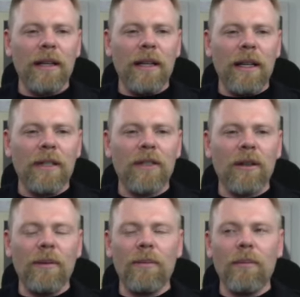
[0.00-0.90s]
And
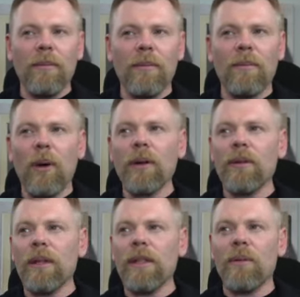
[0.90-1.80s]
so part of
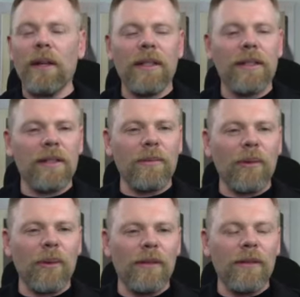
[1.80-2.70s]
the reason why this is
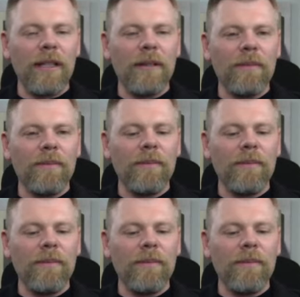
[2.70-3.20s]
important, right,